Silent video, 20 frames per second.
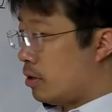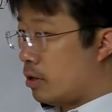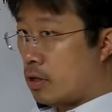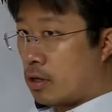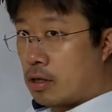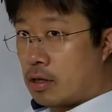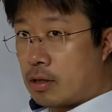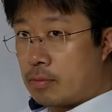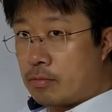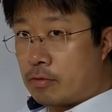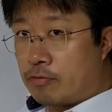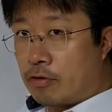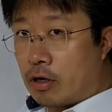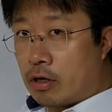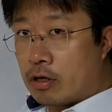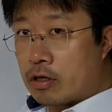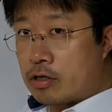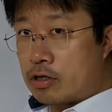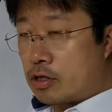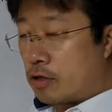
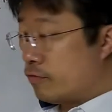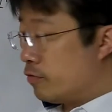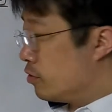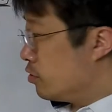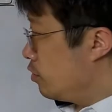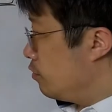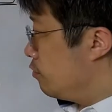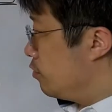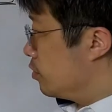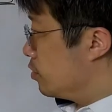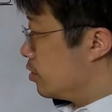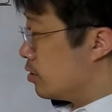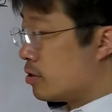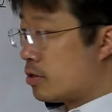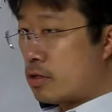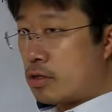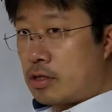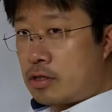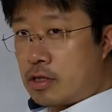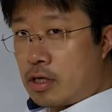morphology of the surfaces.
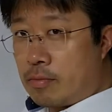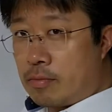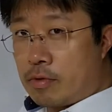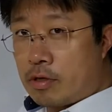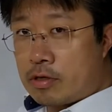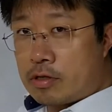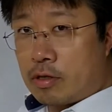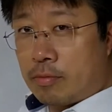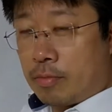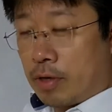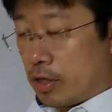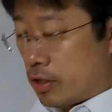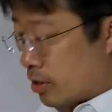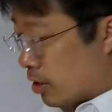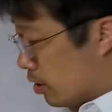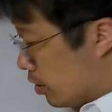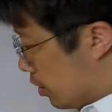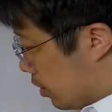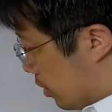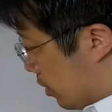It's
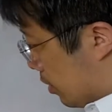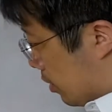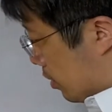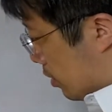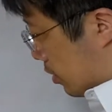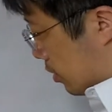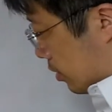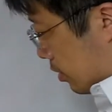amazingly